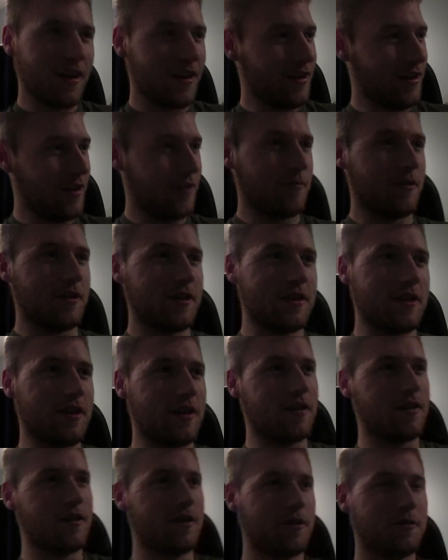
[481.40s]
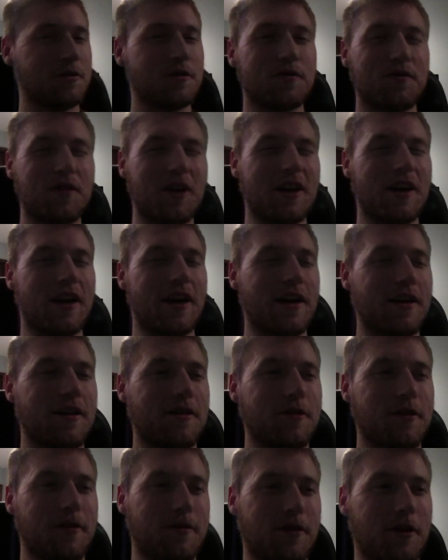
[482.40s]
It was a it was a fun night. It
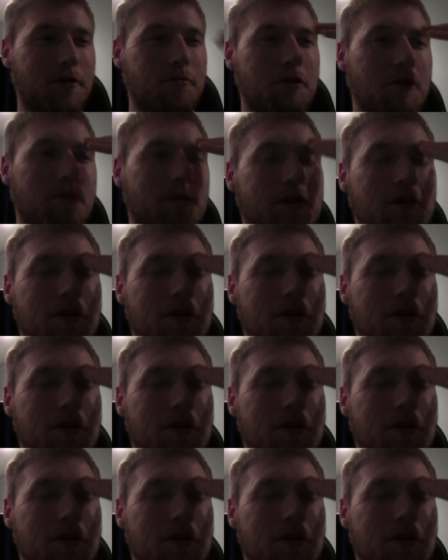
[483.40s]
was a fun moment